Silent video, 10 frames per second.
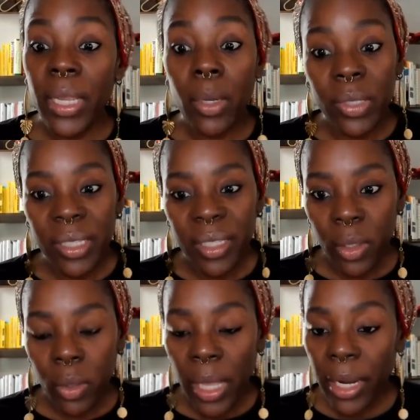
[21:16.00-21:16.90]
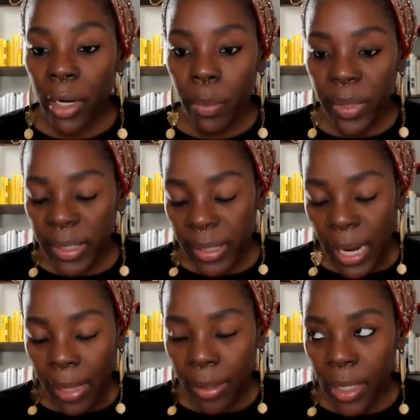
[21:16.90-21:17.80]
but it was still like her
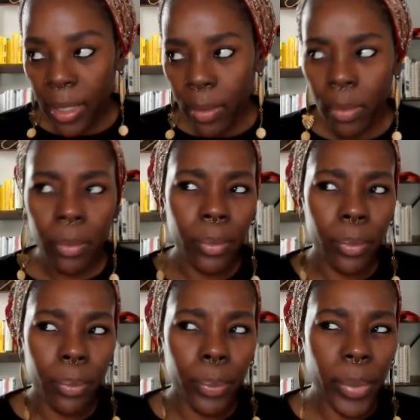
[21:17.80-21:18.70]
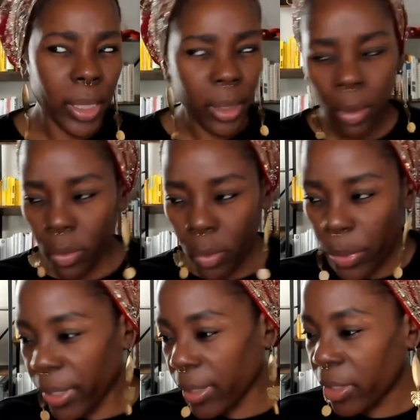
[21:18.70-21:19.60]
personality. But it's also
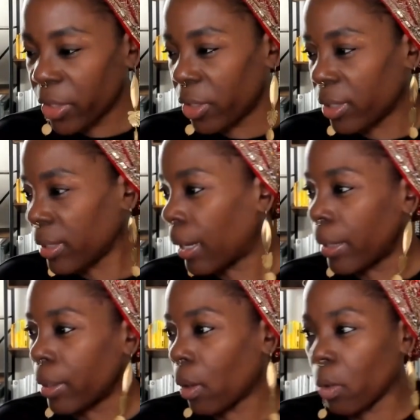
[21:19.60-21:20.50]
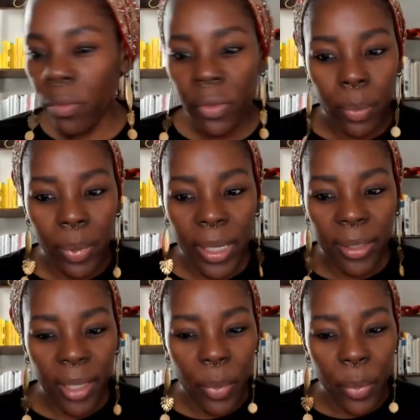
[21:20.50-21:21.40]
weird because she's not an all over the
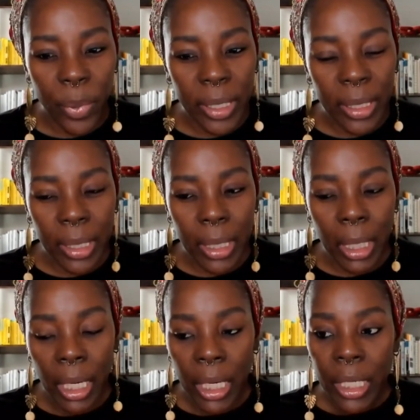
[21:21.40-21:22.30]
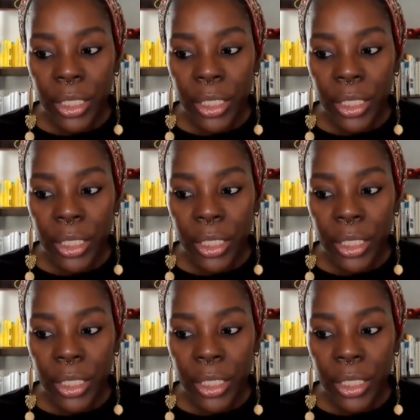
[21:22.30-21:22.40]
place type of person.